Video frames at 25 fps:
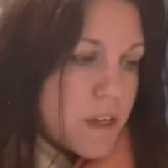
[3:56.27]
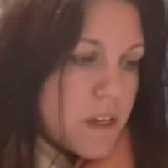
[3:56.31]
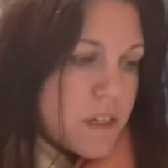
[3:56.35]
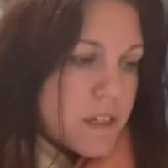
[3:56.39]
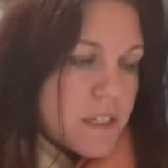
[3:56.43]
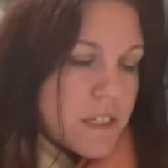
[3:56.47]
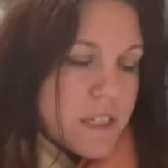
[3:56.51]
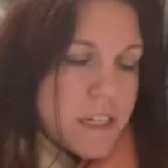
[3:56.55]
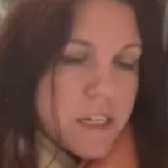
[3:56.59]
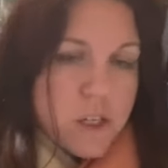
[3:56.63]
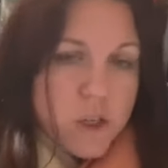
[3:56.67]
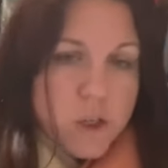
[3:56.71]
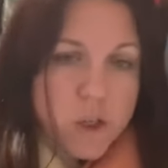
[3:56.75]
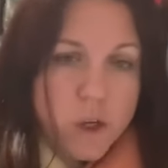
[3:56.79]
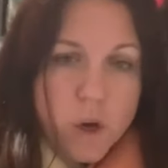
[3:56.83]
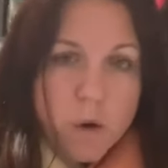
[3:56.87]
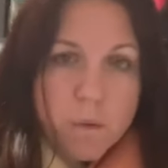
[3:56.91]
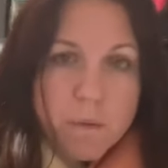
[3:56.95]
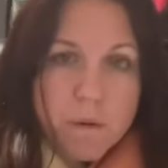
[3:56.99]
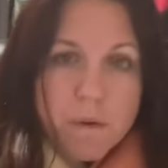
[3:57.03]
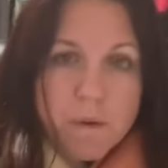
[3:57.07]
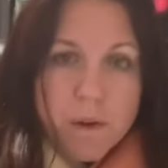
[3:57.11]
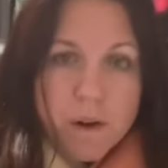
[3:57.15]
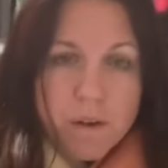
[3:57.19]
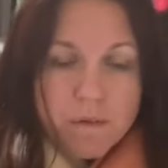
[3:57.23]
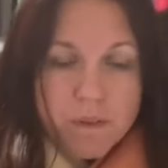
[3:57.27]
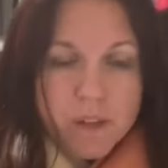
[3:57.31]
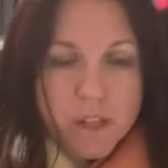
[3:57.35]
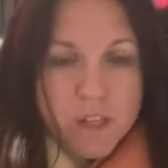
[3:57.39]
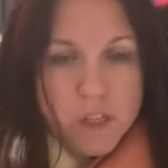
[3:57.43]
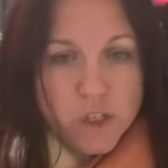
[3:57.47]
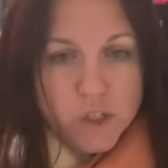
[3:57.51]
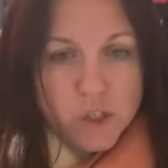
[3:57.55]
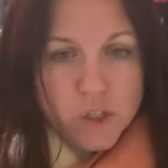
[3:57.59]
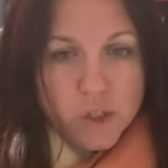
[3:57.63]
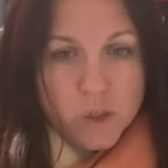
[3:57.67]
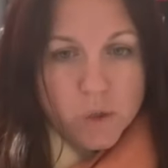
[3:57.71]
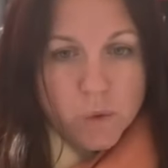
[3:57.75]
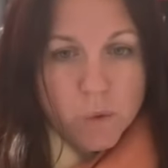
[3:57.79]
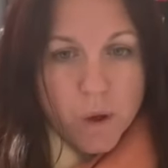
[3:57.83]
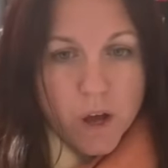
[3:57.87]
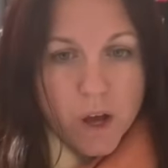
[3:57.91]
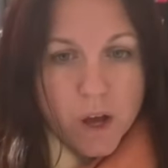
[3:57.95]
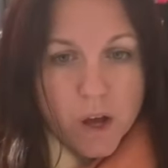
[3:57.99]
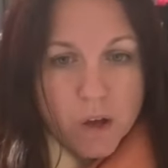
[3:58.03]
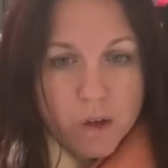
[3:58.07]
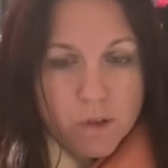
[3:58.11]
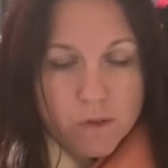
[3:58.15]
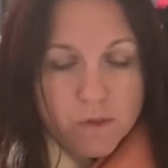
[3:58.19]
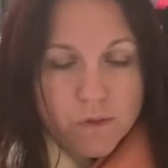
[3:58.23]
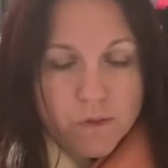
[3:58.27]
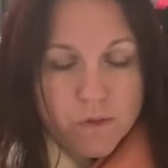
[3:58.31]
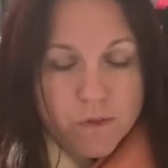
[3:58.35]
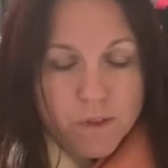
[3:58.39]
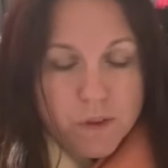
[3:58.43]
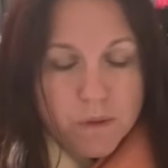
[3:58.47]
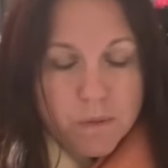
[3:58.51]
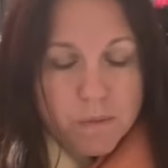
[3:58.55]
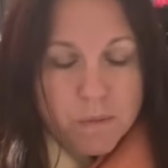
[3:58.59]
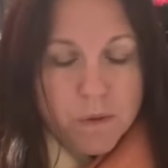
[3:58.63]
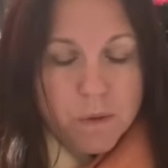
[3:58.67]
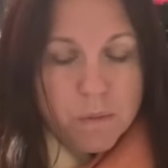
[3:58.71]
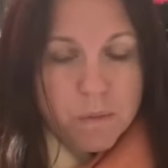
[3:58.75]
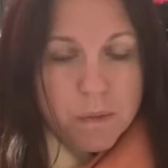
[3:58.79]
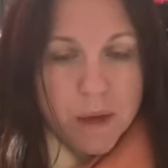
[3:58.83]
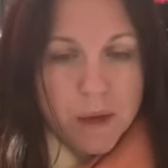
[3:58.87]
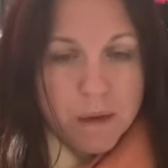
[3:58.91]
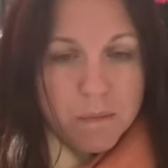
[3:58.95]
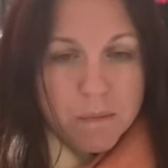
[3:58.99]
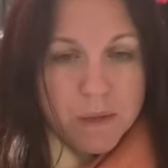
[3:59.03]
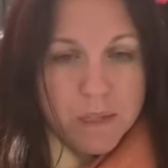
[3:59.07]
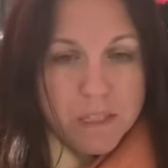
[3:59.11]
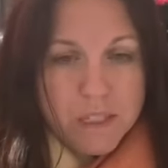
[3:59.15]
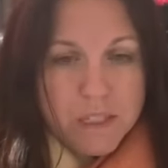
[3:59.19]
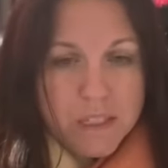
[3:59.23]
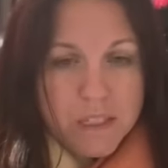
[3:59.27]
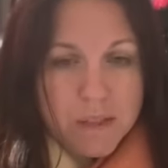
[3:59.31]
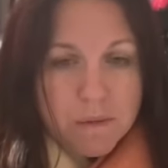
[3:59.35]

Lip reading: See, he showed me Revelation 12, the baby